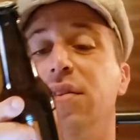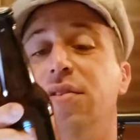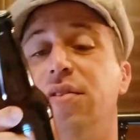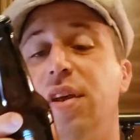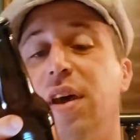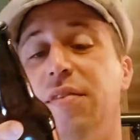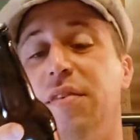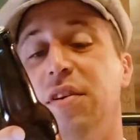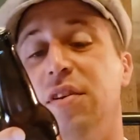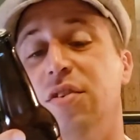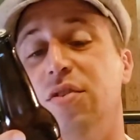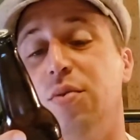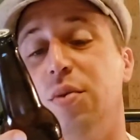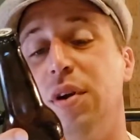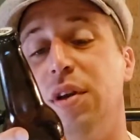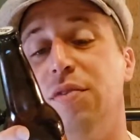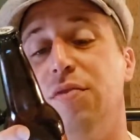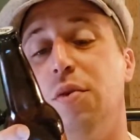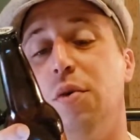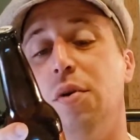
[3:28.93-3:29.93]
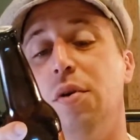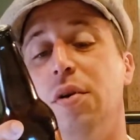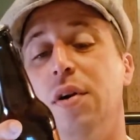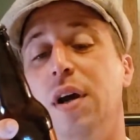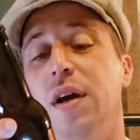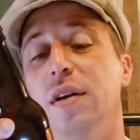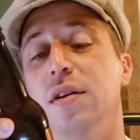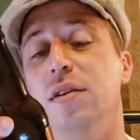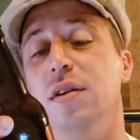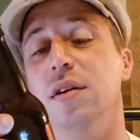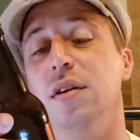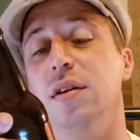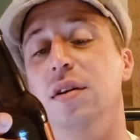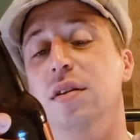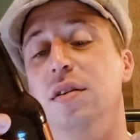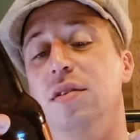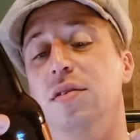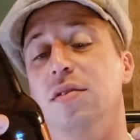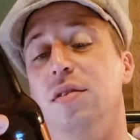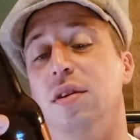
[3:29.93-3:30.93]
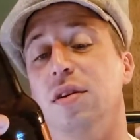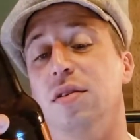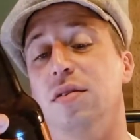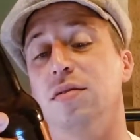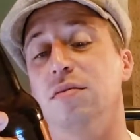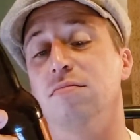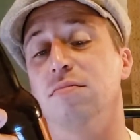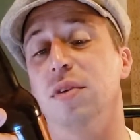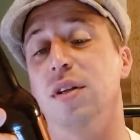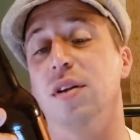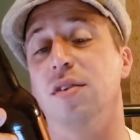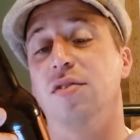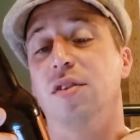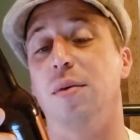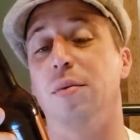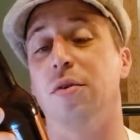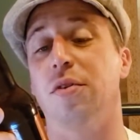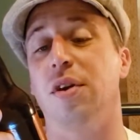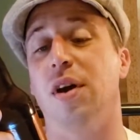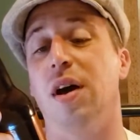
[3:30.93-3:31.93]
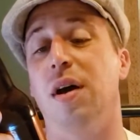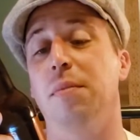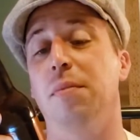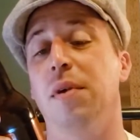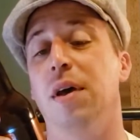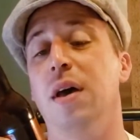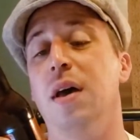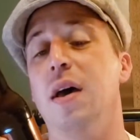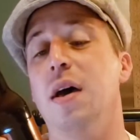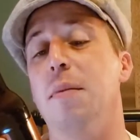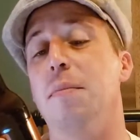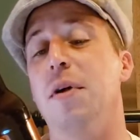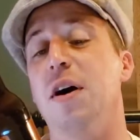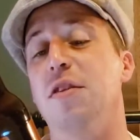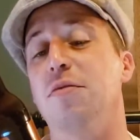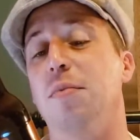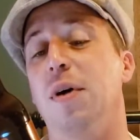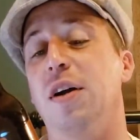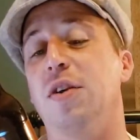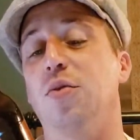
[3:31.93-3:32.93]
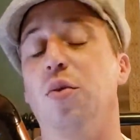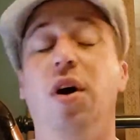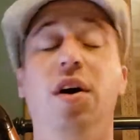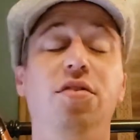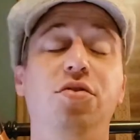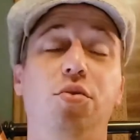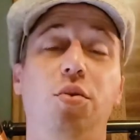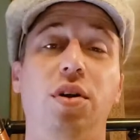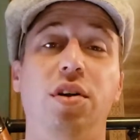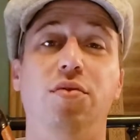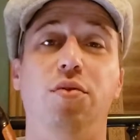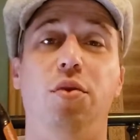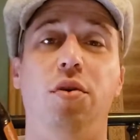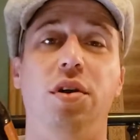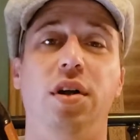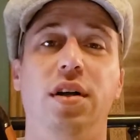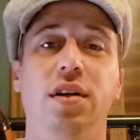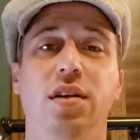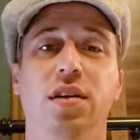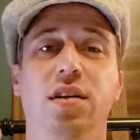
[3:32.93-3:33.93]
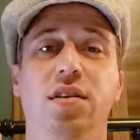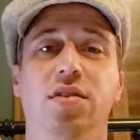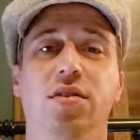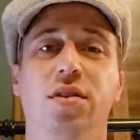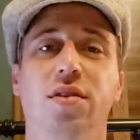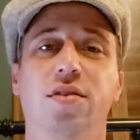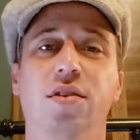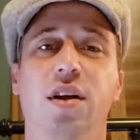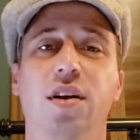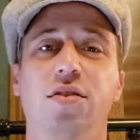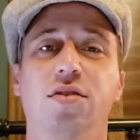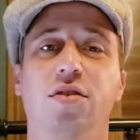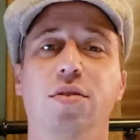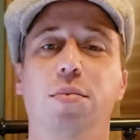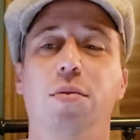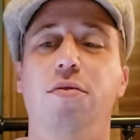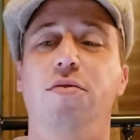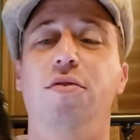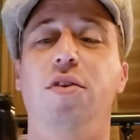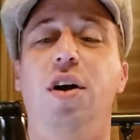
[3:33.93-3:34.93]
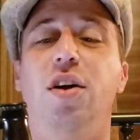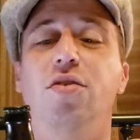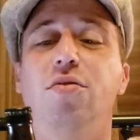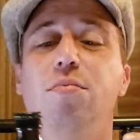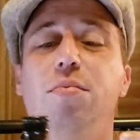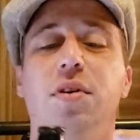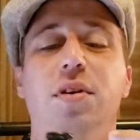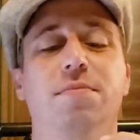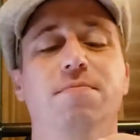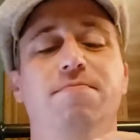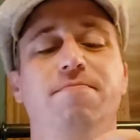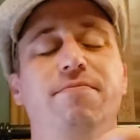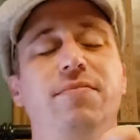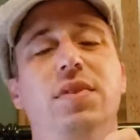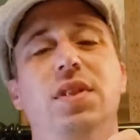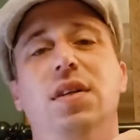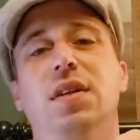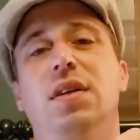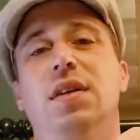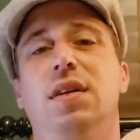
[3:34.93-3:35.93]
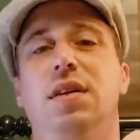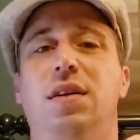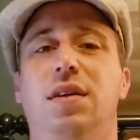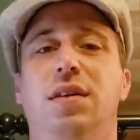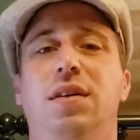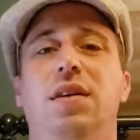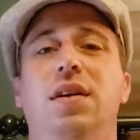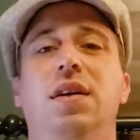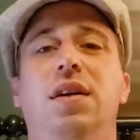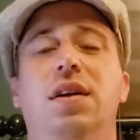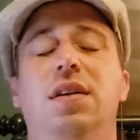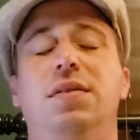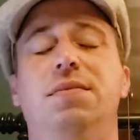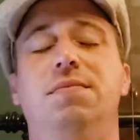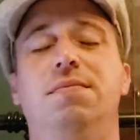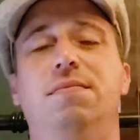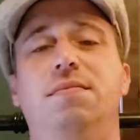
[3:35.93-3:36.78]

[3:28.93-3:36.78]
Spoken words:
7/24/19, so in the summertime. Best by 12/24/19. So it's not super fresh, but you know,